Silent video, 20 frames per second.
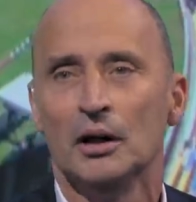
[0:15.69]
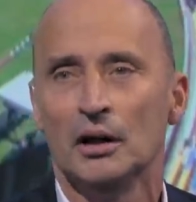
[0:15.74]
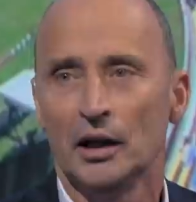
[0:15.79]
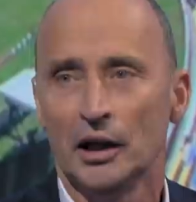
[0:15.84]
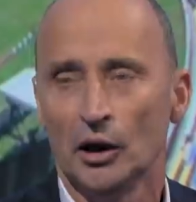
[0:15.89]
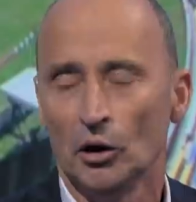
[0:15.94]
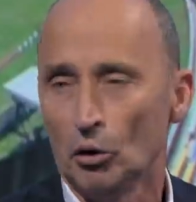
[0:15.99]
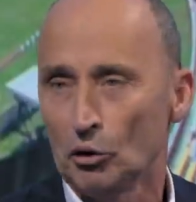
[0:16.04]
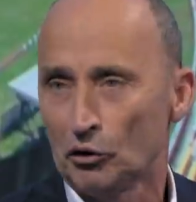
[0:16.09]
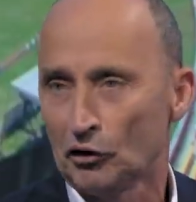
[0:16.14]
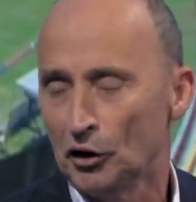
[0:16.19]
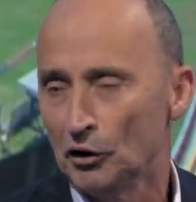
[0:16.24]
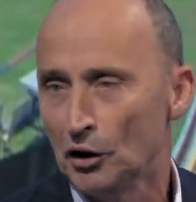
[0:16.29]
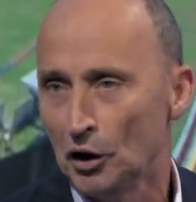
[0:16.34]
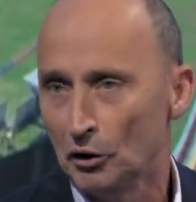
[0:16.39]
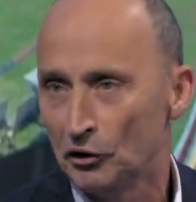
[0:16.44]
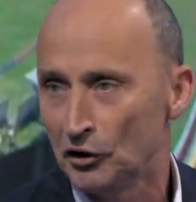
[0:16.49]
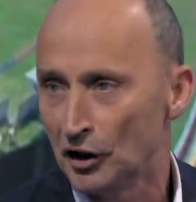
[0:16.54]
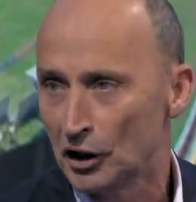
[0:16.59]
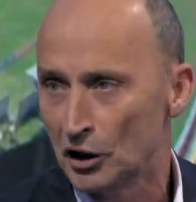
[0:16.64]
He also
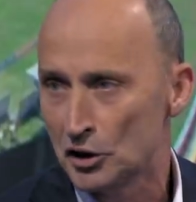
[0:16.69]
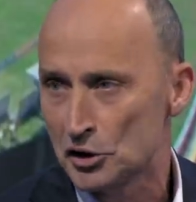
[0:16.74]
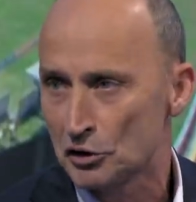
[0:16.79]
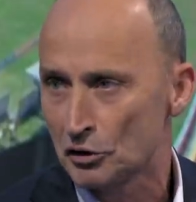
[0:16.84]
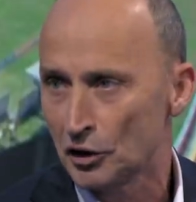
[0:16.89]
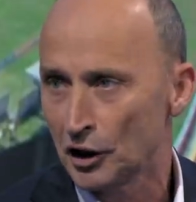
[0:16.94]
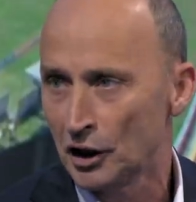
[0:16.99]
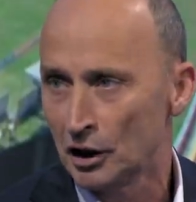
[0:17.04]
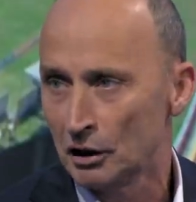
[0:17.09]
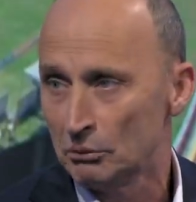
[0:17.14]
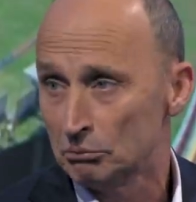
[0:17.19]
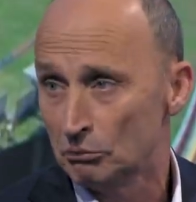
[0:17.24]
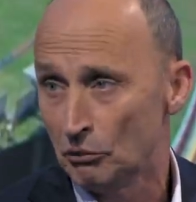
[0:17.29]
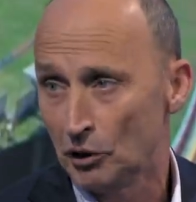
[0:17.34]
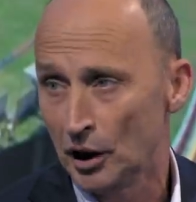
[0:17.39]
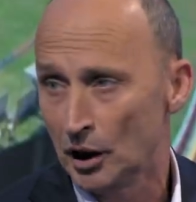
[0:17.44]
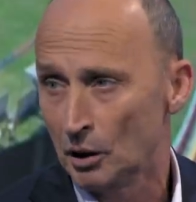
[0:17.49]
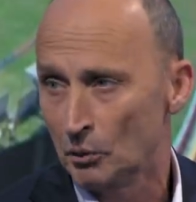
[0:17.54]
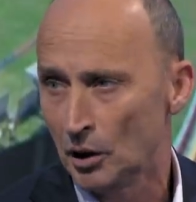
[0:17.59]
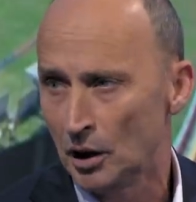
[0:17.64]
knows English cricket
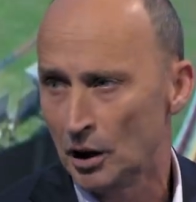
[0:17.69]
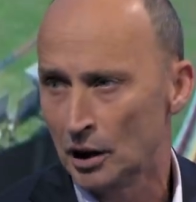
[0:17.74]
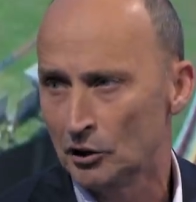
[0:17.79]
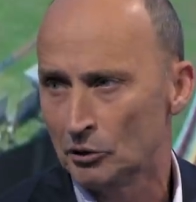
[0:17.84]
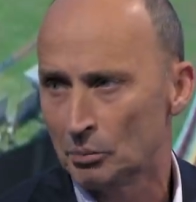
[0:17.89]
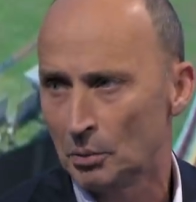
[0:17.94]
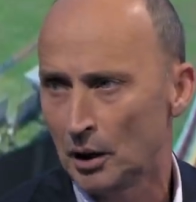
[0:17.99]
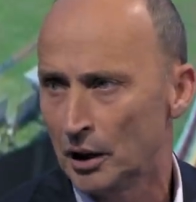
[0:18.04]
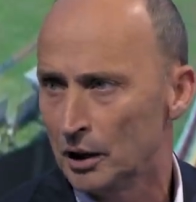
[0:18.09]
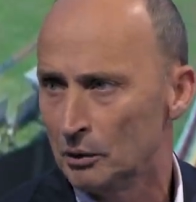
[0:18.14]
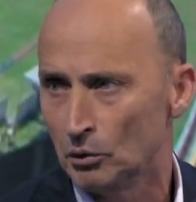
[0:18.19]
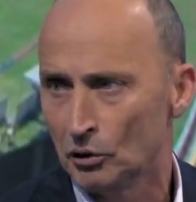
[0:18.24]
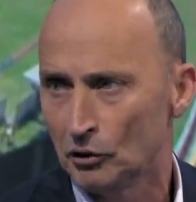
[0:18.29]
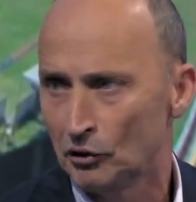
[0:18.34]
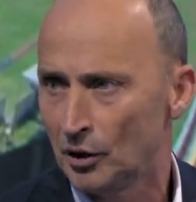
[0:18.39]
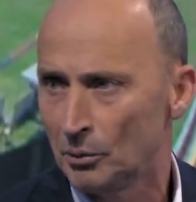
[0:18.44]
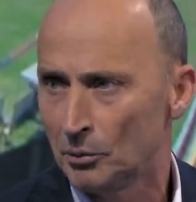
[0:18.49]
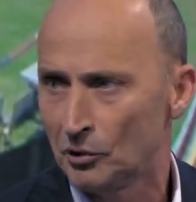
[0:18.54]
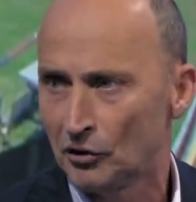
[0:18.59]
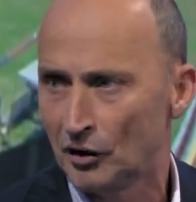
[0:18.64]
really well. He's played, what,
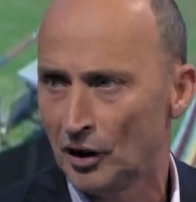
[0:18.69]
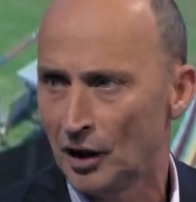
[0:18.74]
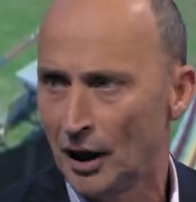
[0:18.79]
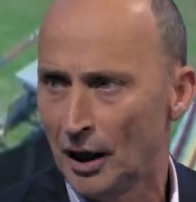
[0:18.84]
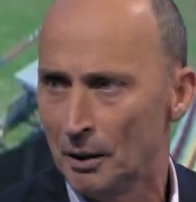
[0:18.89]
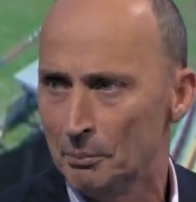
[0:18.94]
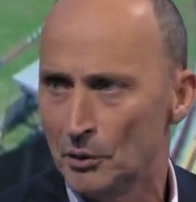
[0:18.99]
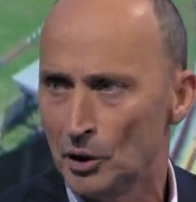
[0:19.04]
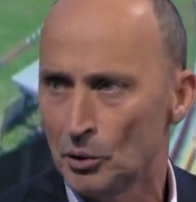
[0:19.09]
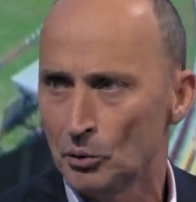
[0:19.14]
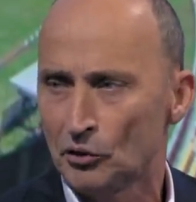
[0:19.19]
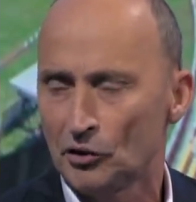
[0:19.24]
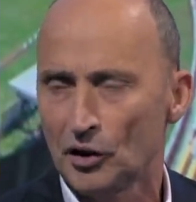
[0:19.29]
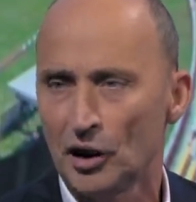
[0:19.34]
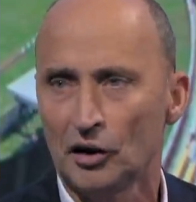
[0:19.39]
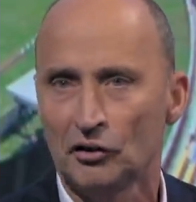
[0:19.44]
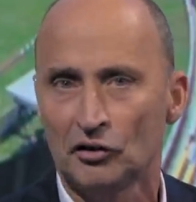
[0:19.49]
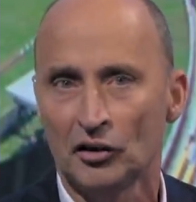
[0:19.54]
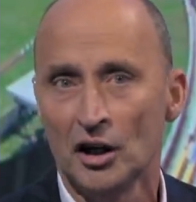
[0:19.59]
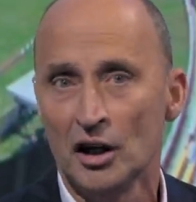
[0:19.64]
Somerset and
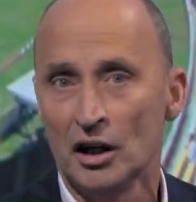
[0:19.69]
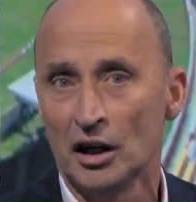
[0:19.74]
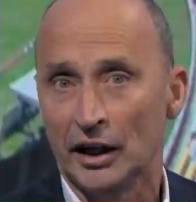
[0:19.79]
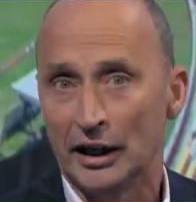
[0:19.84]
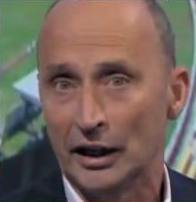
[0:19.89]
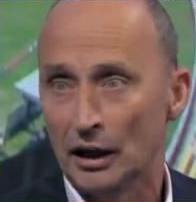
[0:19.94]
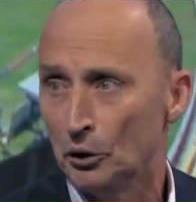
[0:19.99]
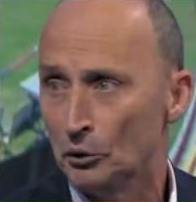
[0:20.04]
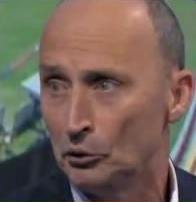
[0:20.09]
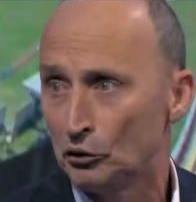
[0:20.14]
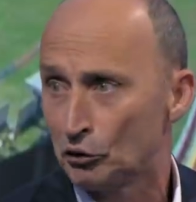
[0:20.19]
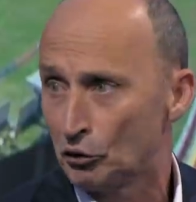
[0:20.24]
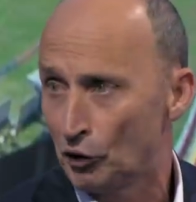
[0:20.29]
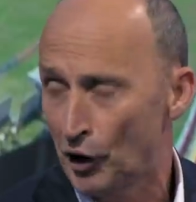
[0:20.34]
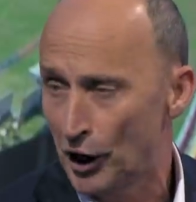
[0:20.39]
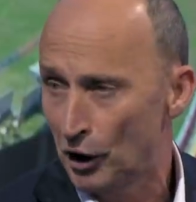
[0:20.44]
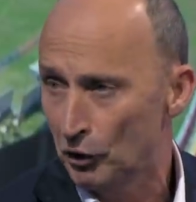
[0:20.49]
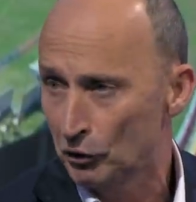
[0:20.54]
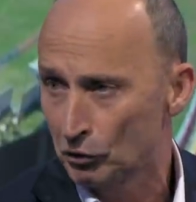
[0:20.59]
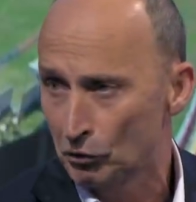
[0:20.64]
Middlesex. Yeah. He knows
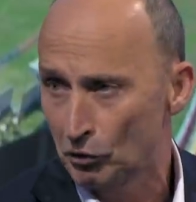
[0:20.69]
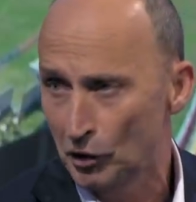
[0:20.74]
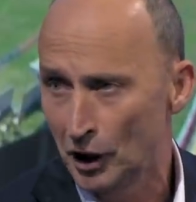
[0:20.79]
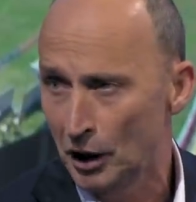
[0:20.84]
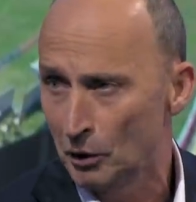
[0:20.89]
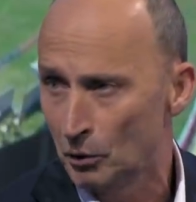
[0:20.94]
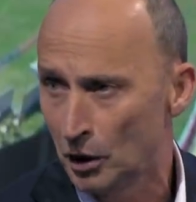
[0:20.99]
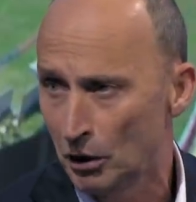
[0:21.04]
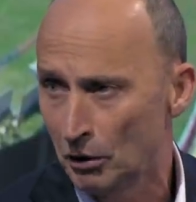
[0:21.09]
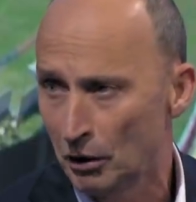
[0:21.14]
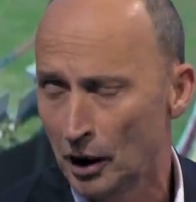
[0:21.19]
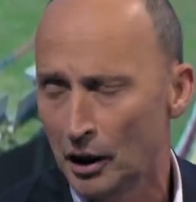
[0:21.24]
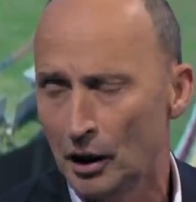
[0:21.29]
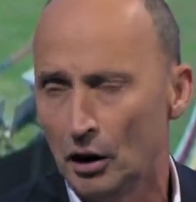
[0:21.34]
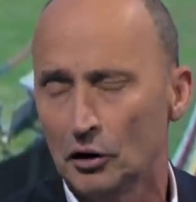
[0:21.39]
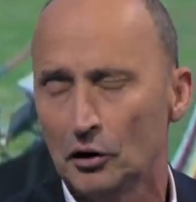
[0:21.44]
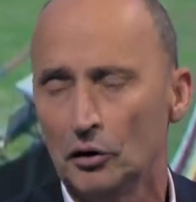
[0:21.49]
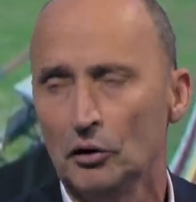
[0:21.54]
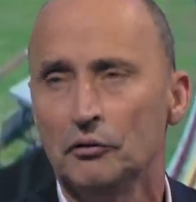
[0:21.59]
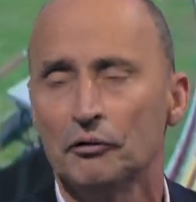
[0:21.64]
Strauss really well. They
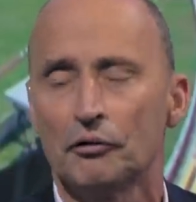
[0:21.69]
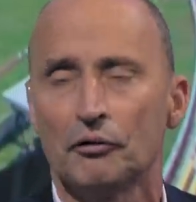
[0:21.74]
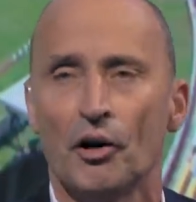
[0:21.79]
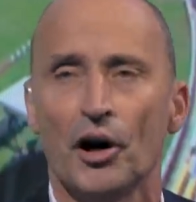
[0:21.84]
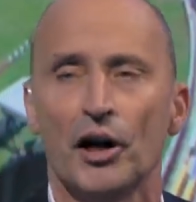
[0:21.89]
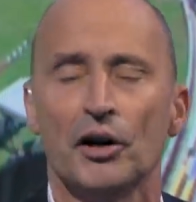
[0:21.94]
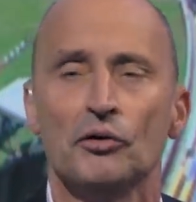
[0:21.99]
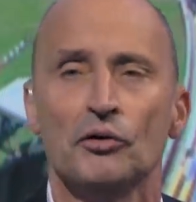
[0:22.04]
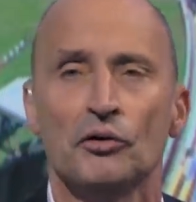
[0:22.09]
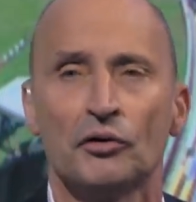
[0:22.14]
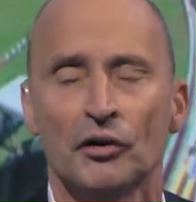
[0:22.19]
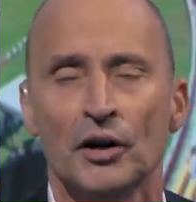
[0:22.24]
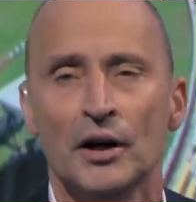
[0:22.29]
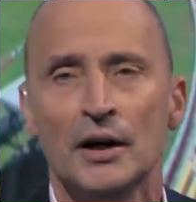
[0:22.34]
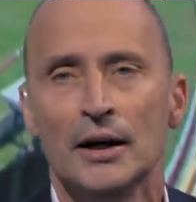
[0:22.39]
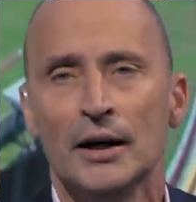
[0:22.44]
are good friends.